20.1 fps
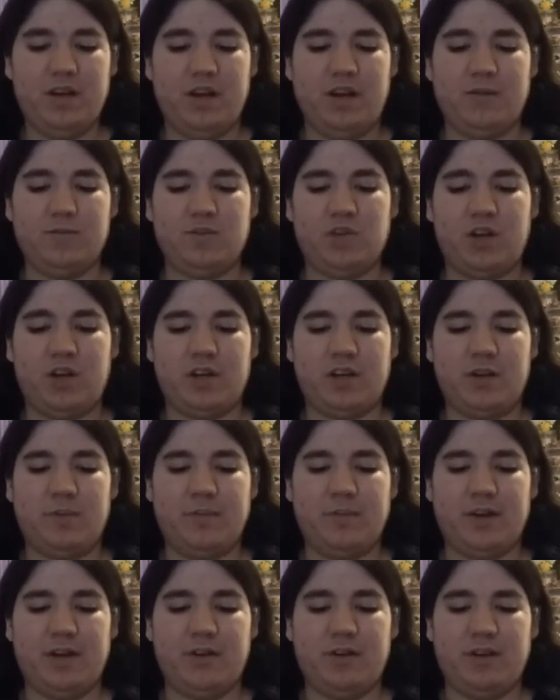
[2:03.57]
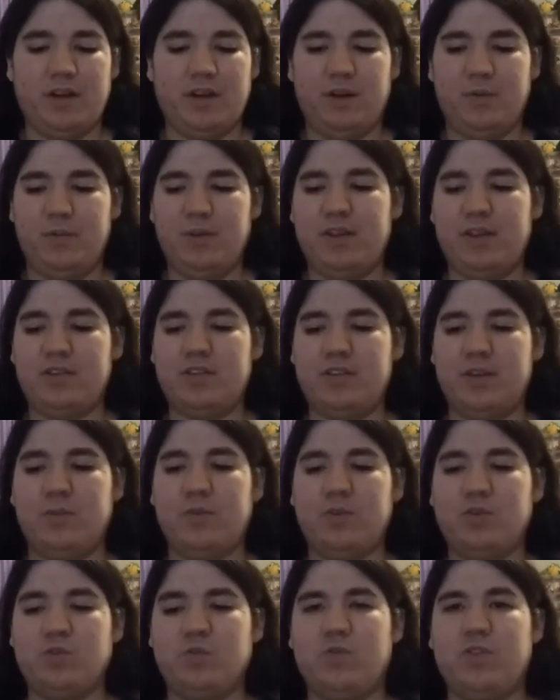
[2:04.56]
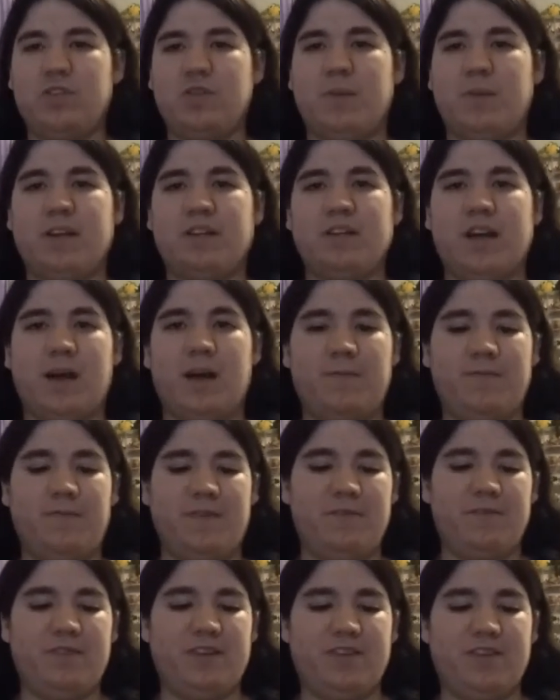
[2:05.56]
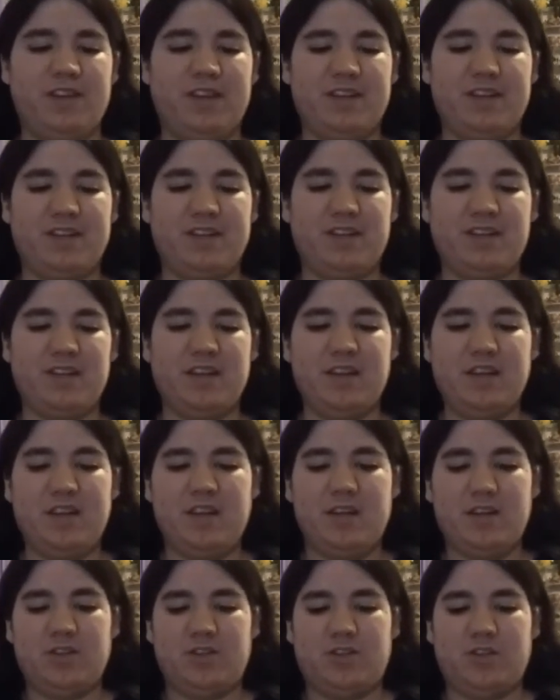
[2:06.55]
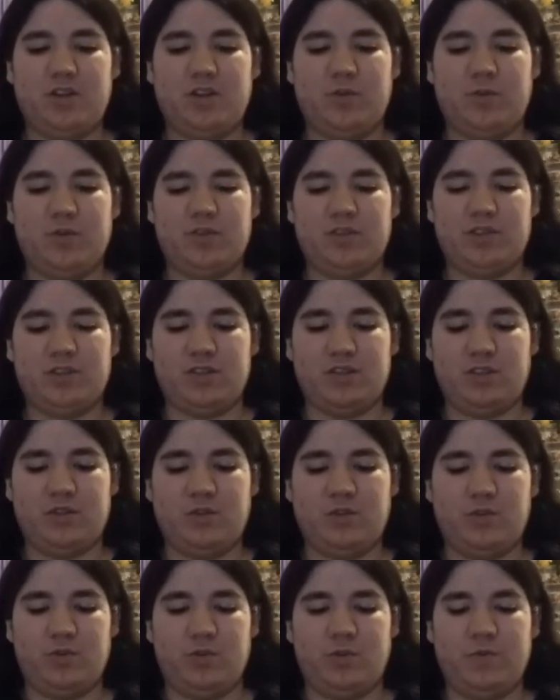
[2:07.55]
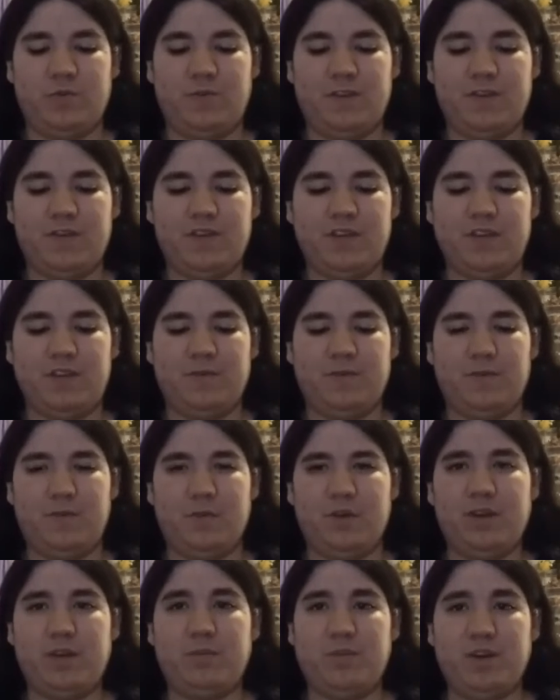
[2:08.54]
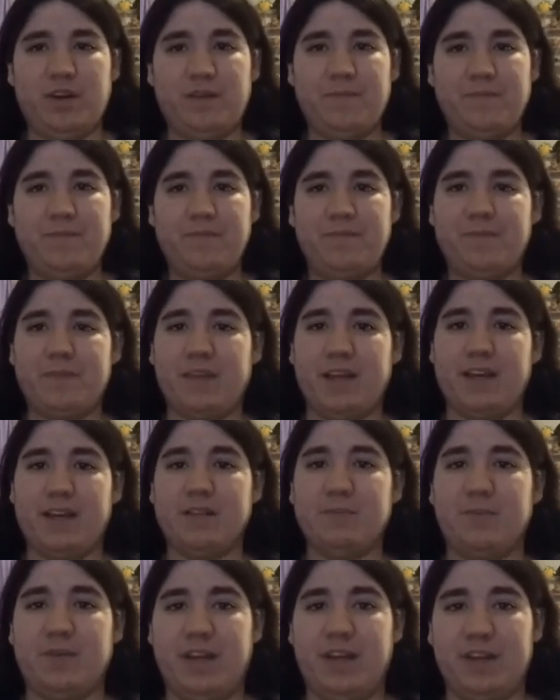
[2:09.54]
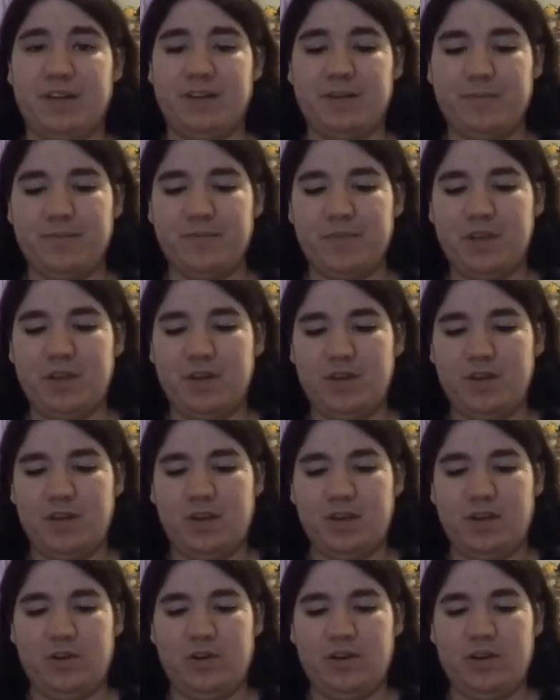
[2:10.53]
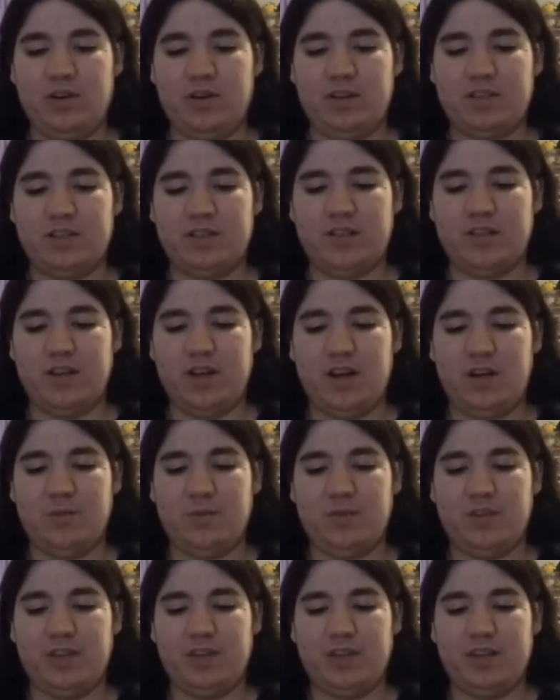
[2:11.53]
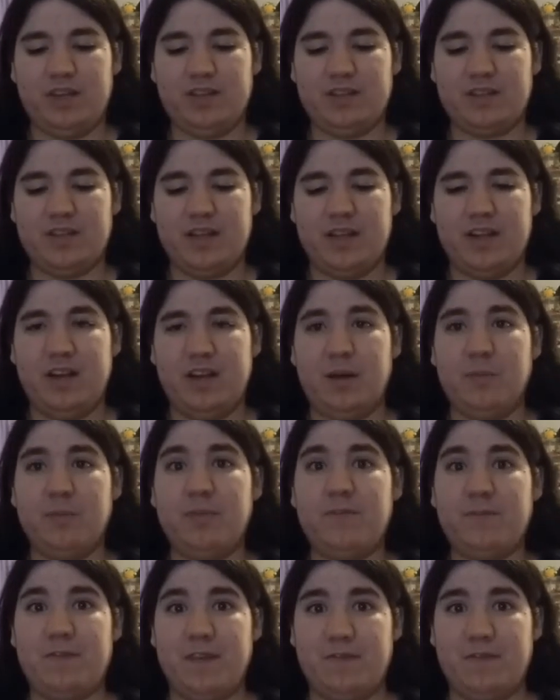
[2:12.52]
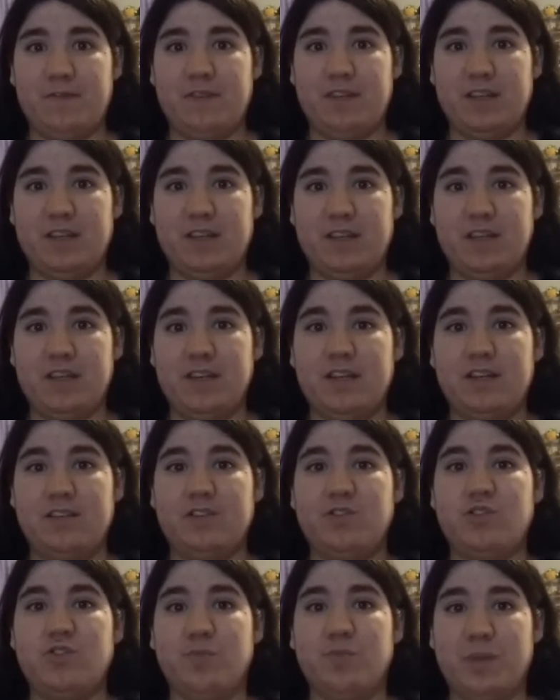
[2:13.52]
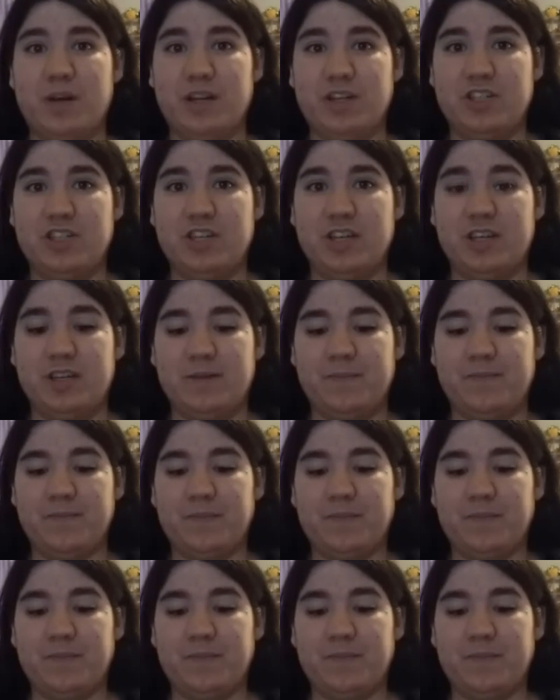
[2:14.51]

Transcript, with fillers: I'm talking about um, some of those movies in my top 50 list. So we're just going to go through 50 to 41 as planned. Alright, let's get on with the list. At number 50 is Jumanji.